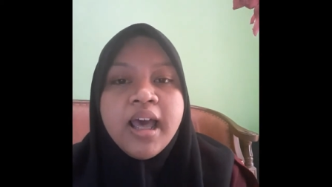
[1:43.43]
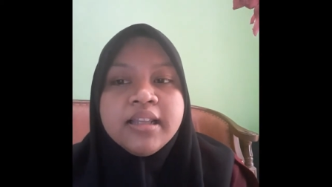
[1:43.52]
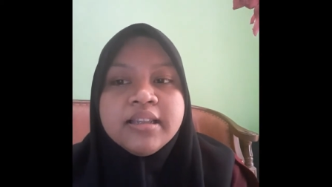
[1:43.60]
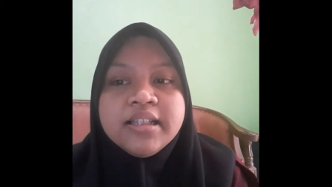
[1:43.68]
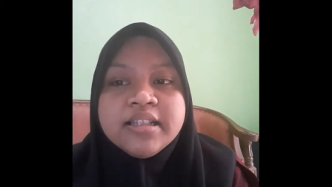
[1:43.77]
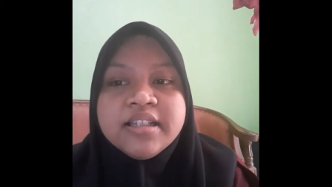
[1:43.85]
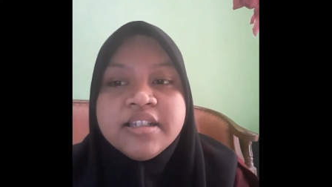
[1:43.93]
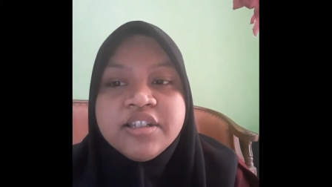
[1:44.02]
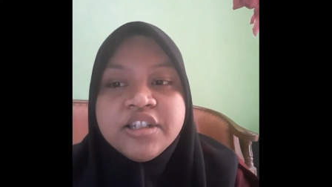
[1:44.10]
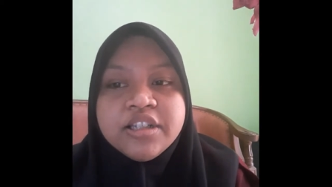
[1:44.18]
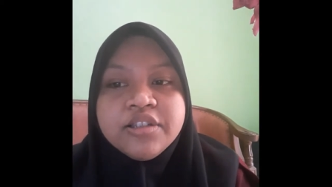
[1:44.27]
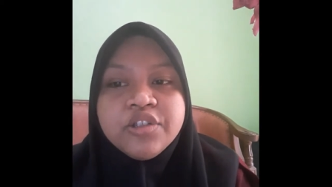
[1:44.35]

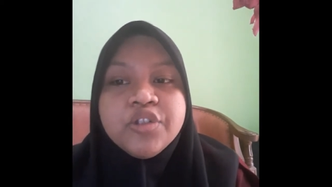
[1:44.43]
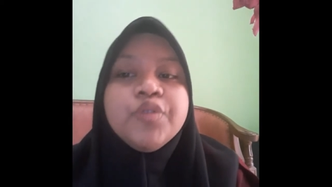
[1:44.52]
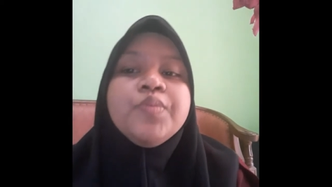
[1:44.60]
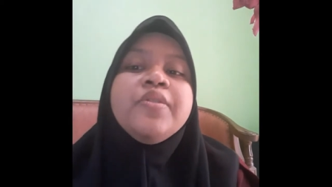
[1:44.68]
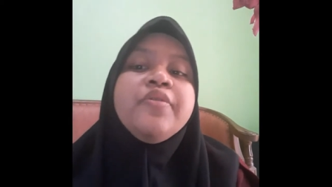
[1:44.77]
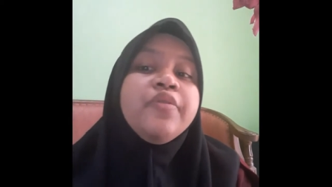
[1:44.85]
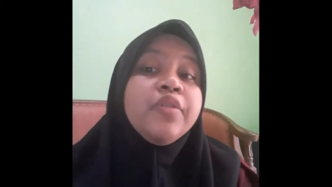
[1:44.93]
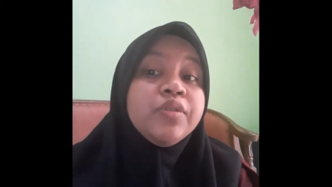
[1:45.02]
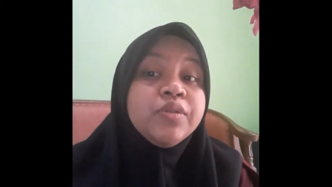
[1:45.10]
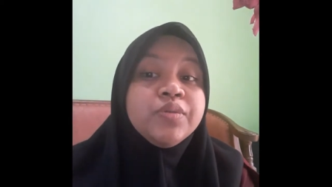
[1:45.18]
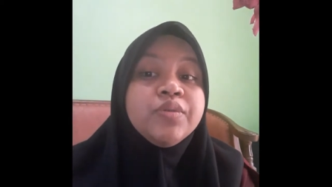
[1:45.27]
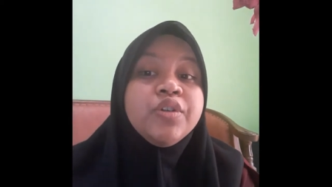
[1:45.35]
Decision should be
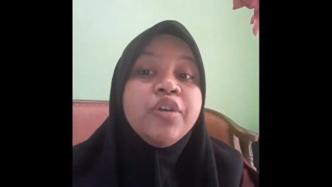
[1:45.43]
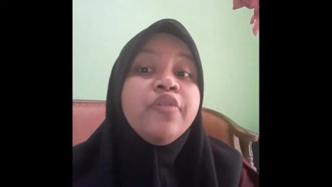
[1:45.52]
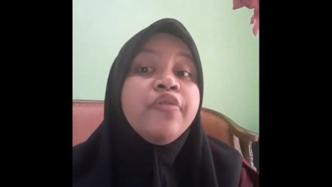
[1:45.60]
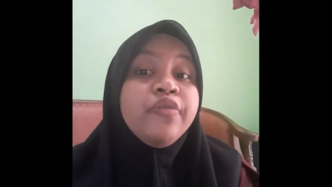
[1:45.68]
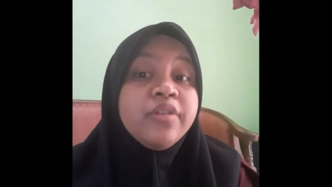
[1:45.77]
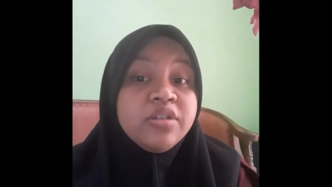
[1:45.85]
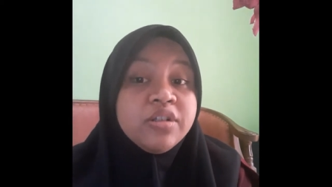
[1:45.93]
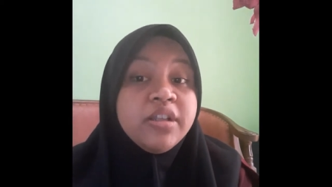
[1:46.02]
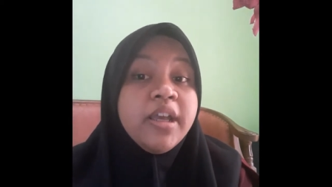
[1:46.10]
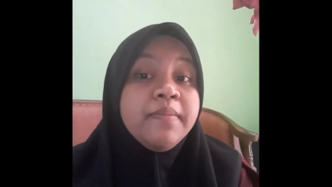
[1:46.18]
follow your vision